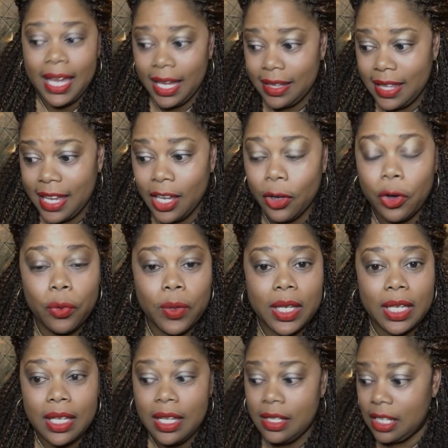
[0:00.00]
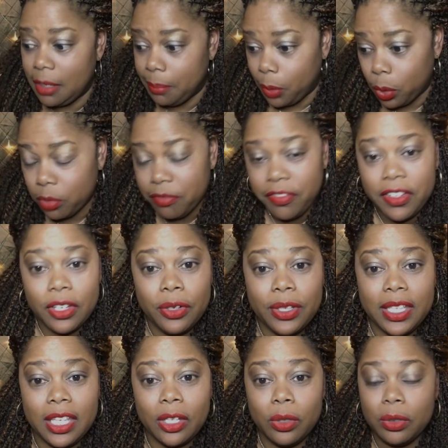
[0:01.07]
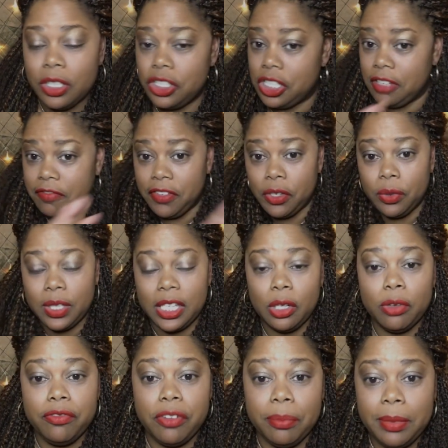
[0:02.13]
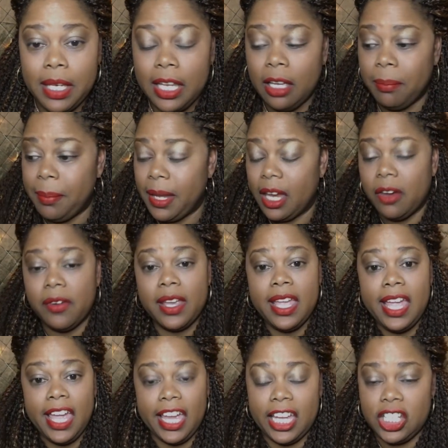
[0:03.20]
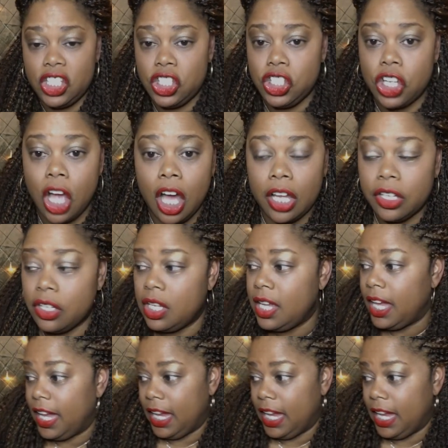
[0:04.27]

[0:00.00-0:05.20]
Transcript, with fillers: And they agree. They both feel guilt. She feels guilt from Dingleberry and Shauna.